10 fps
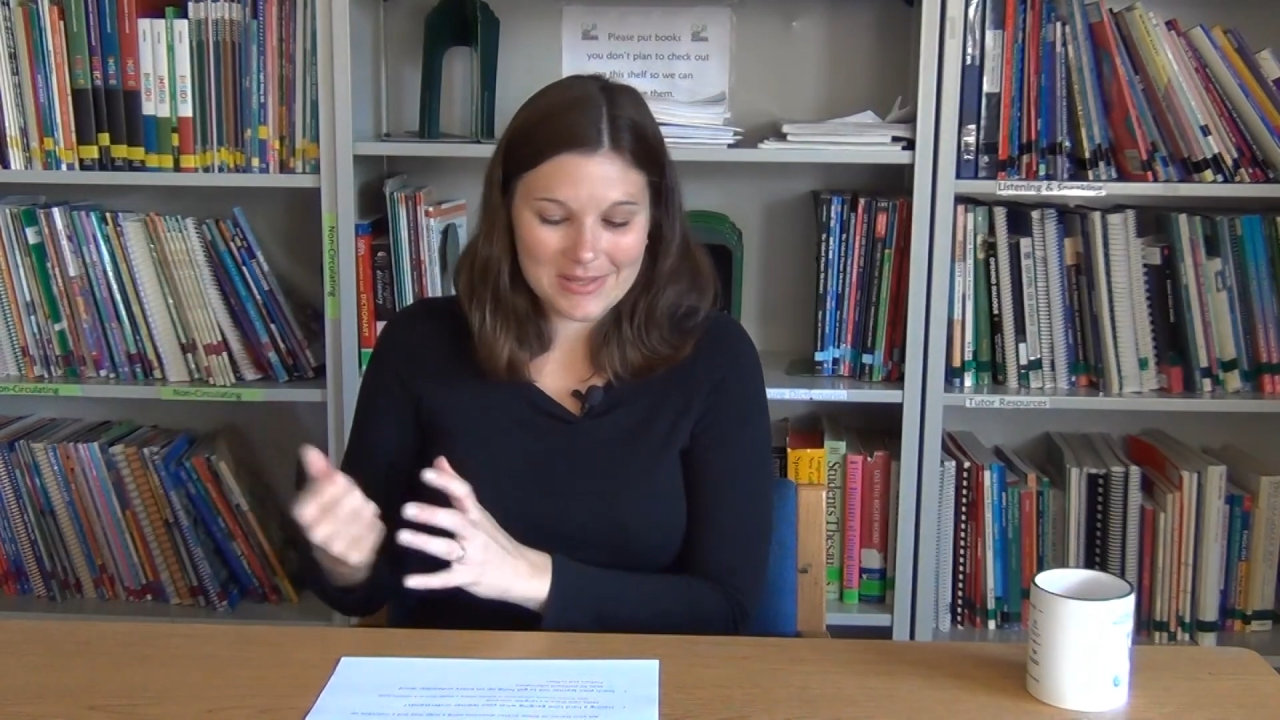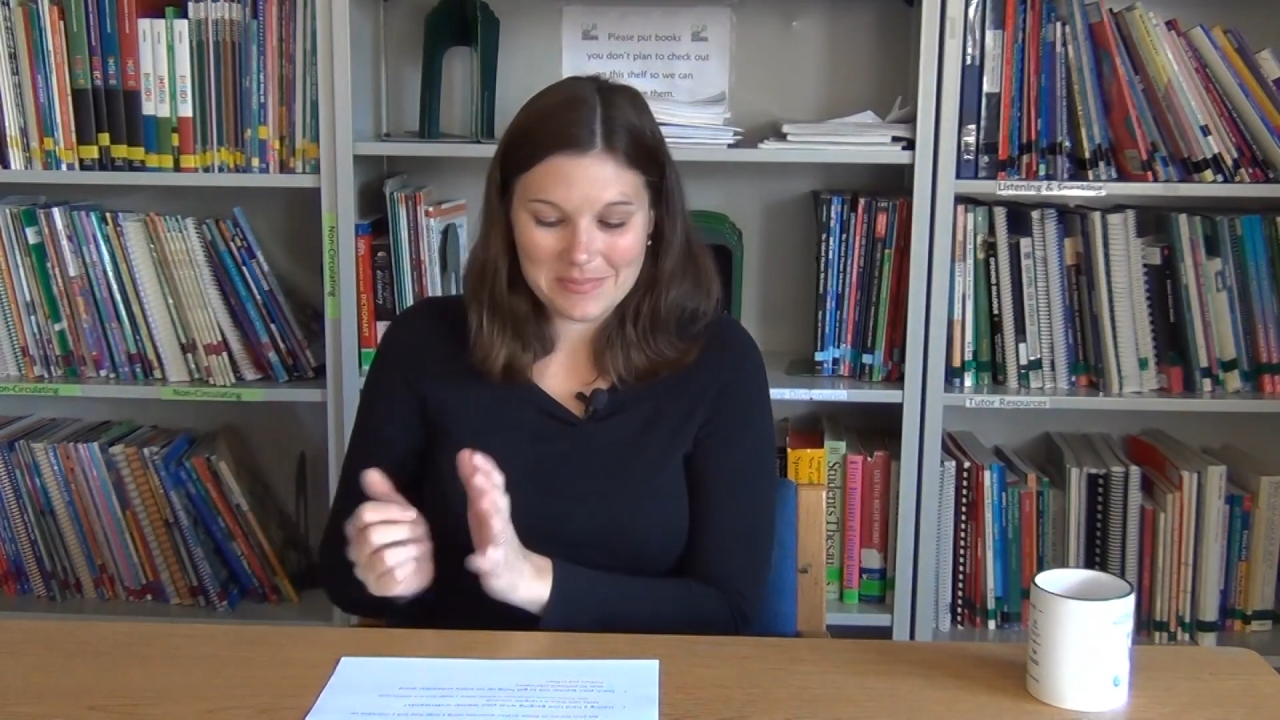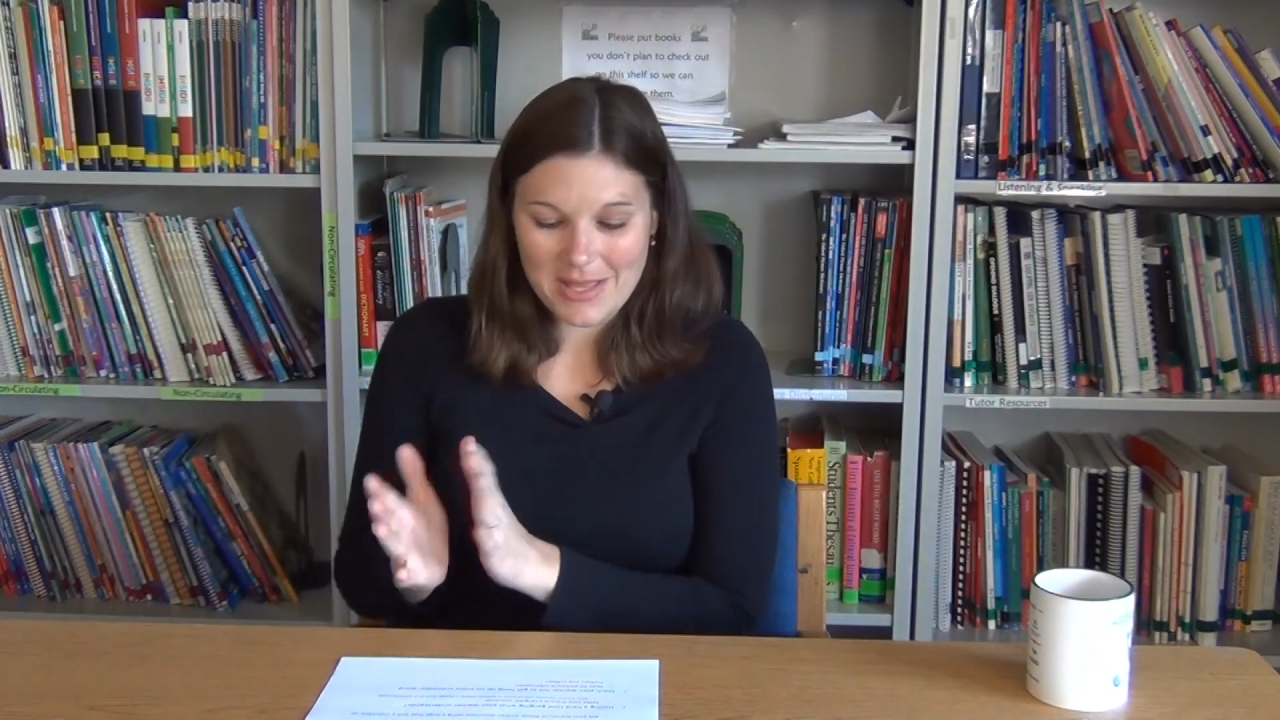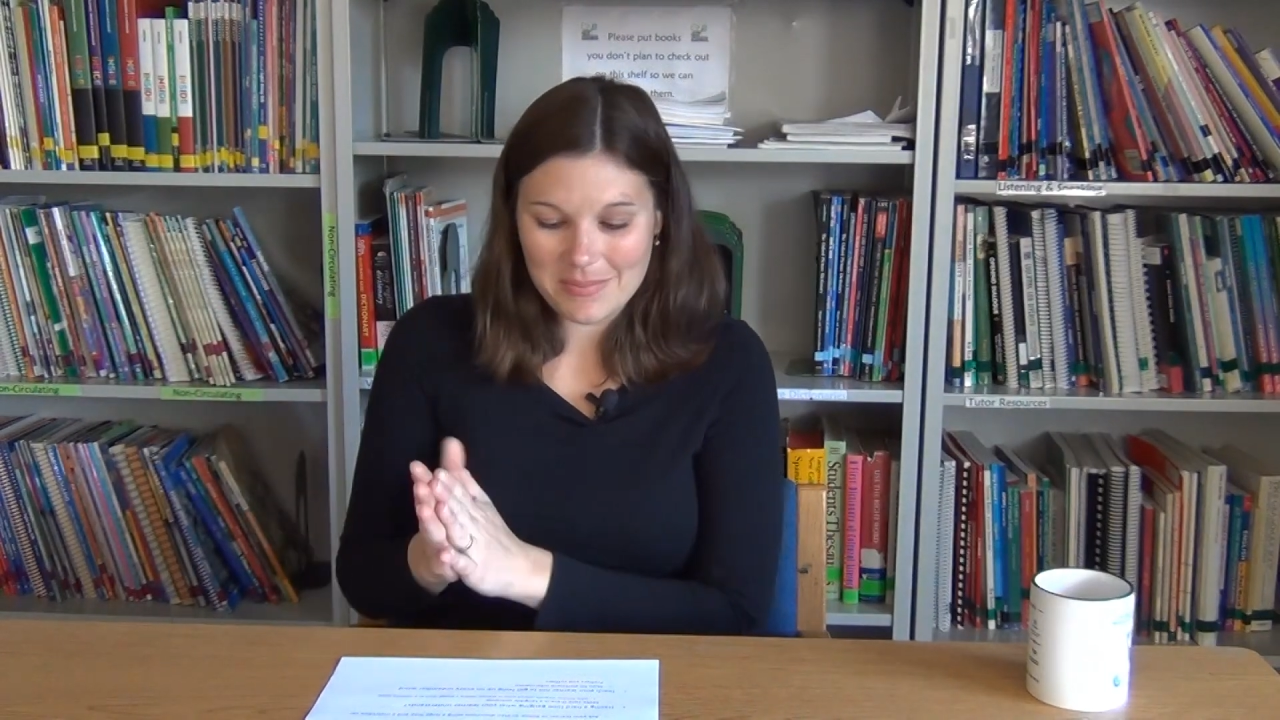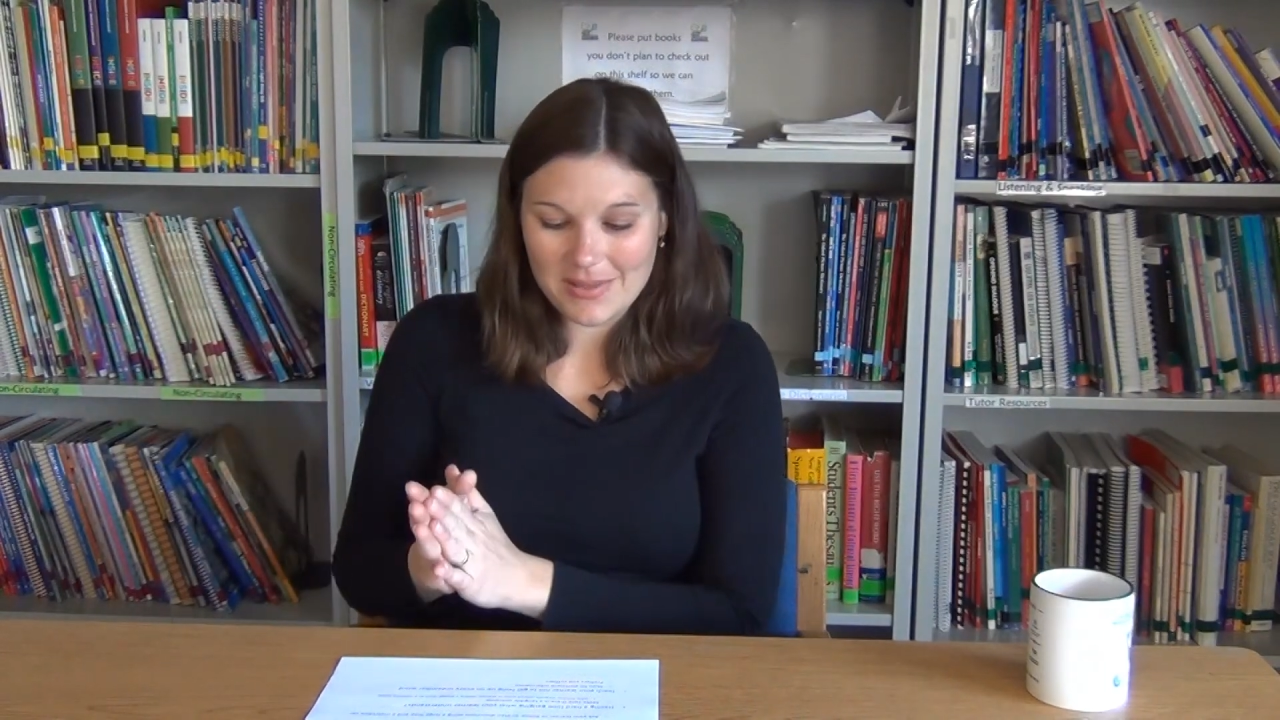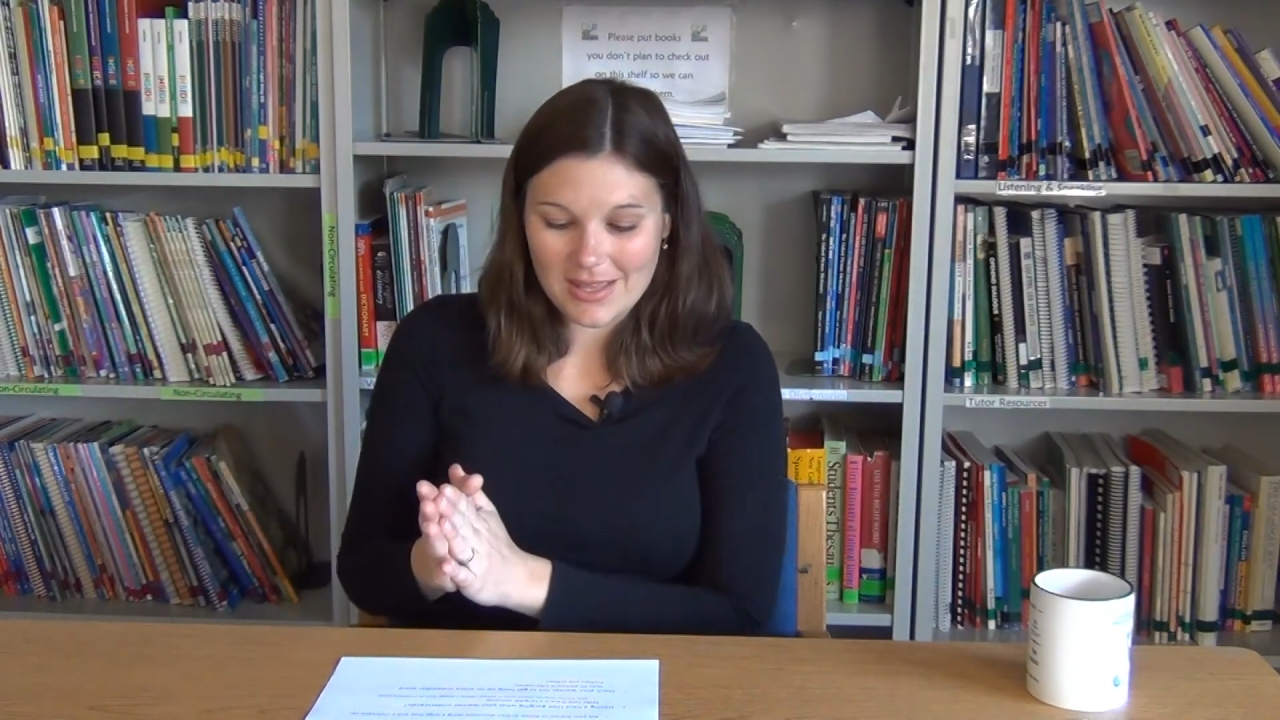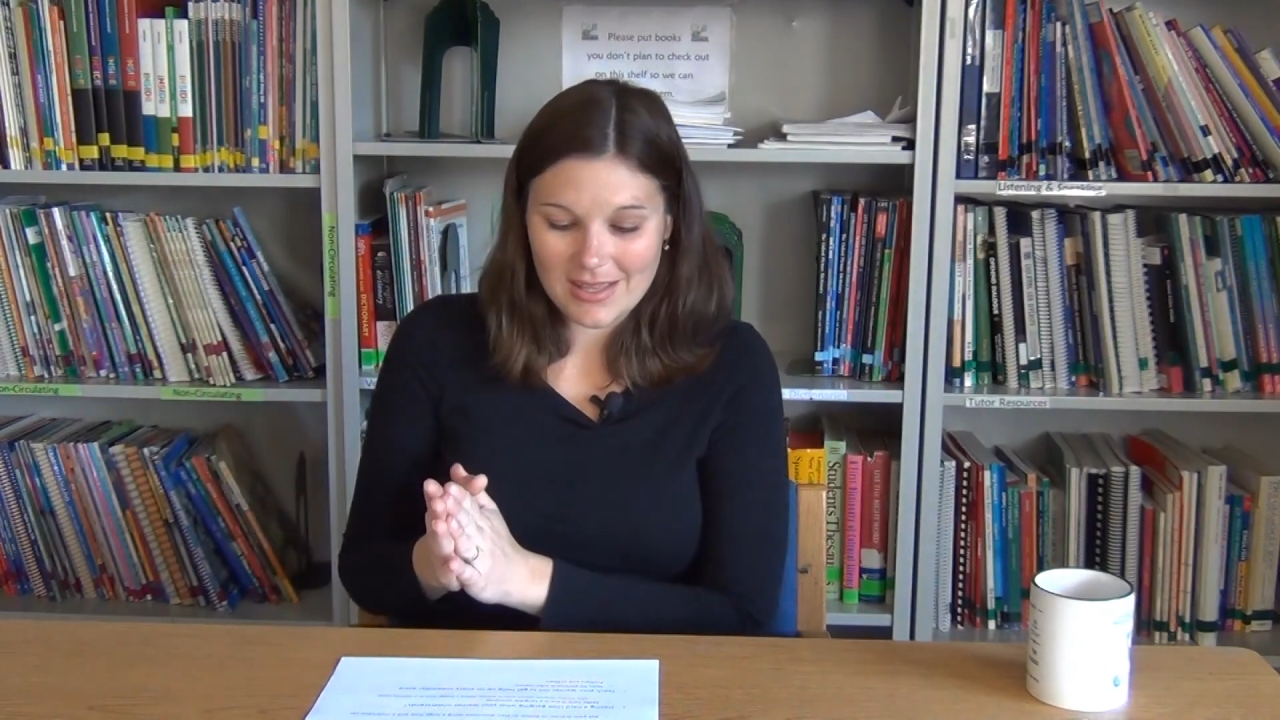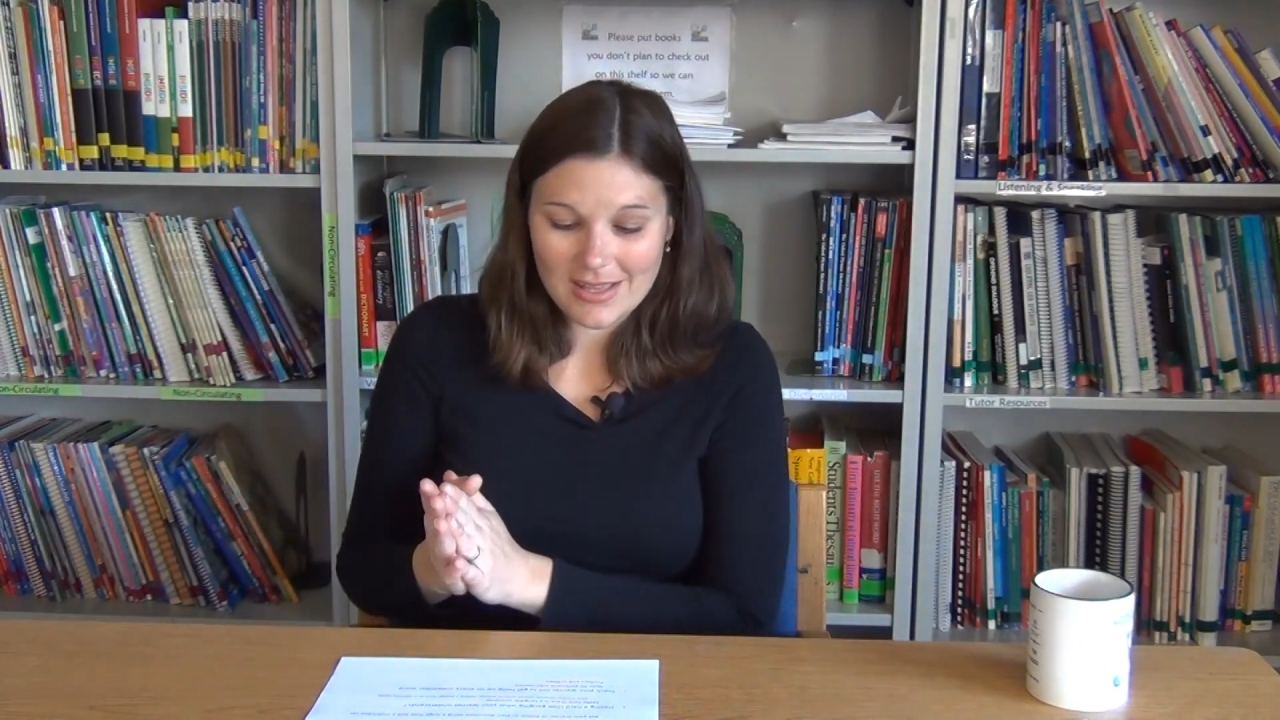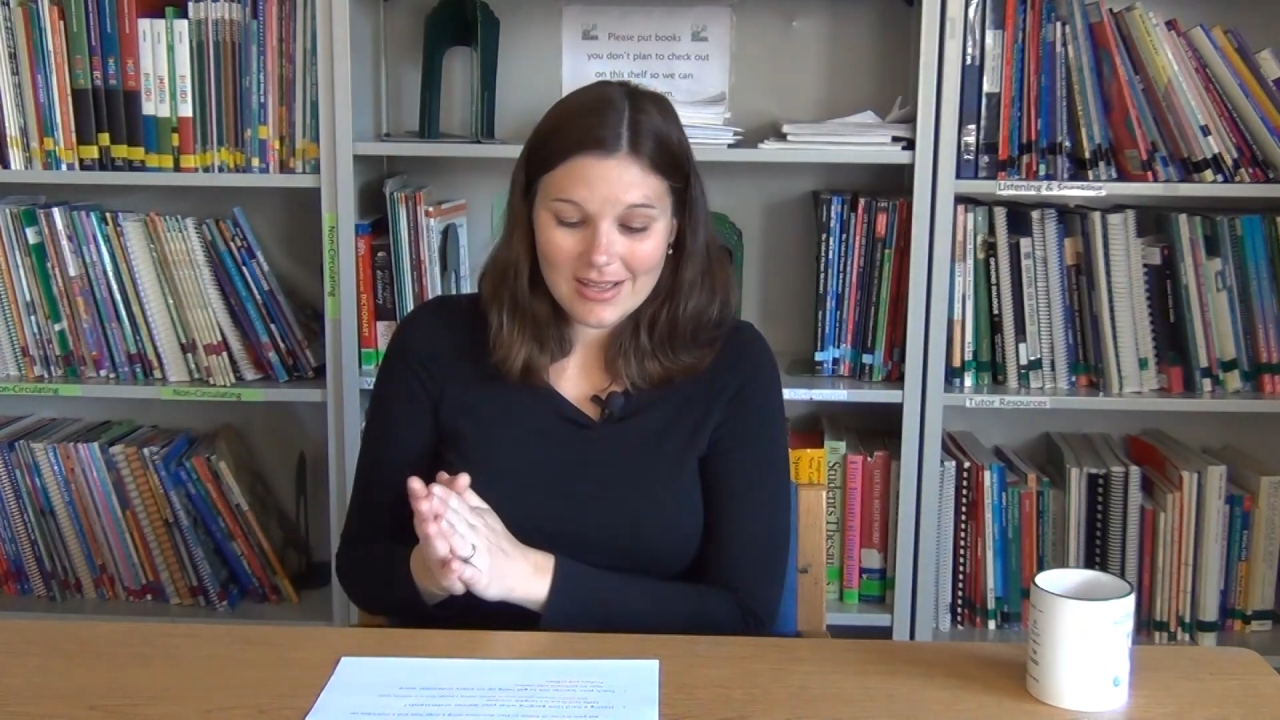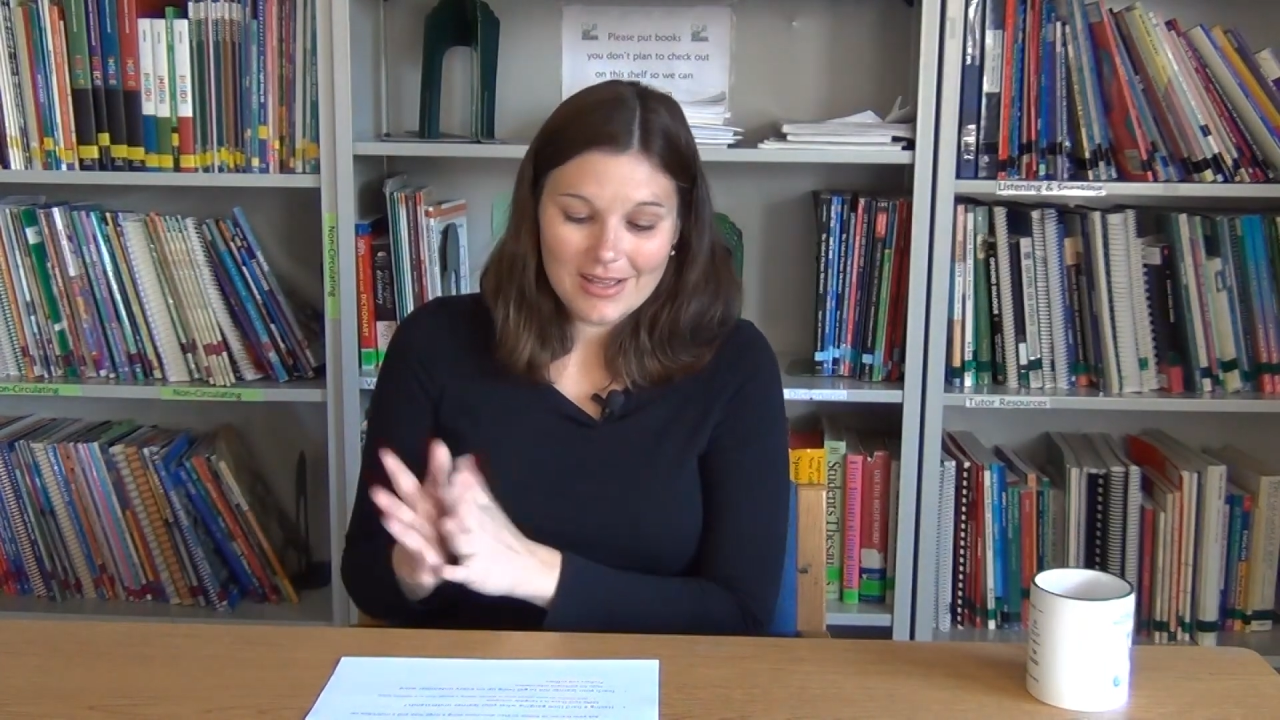It may be